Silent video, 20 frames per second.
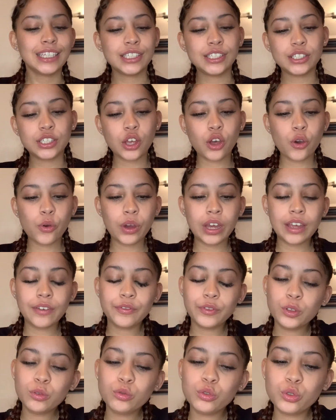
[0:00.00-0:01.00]
So
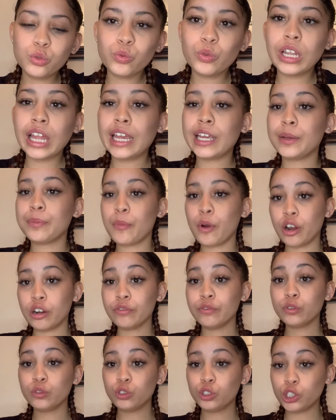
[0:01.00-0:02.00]
if you do like
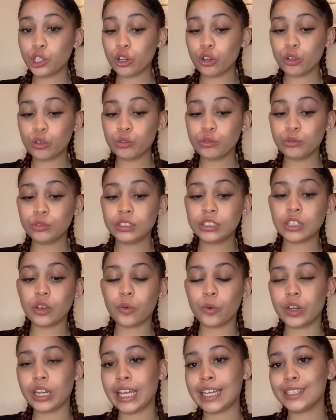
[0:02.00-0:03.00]
Marvel shows
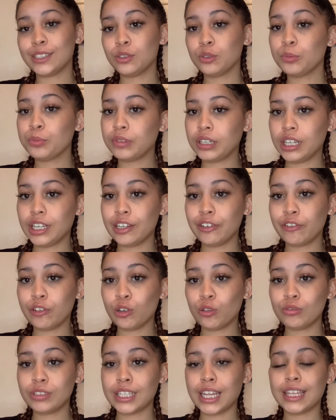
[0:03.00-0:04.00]
or like
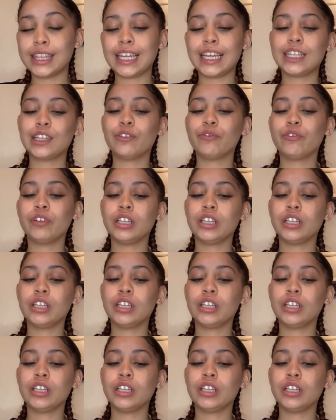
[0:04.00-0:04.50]
superheroes, I think